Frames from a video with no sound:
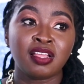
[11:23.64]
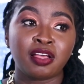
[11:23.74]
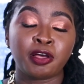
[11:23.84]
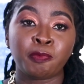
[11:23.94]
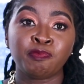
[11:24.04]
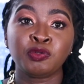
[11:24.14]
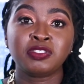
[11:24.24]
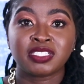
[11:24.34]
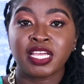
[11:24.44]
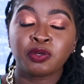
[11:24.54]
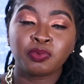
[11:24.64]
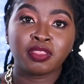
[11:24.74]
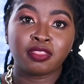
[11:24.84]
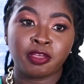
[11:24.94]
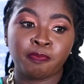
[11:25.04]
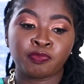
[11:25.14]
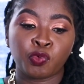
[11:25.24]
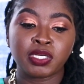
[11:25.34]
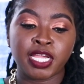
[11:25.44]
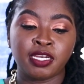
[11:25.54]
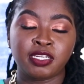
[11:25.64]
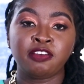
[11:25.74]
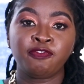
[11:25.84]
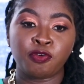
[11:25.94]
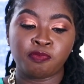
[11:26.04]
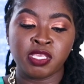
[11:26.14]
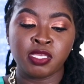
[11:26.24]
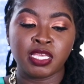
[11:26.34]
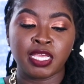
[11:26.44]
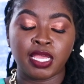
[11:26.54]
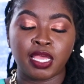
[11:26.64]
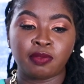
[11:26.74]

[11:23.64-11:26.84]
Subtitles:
You stand with them. What I did for me,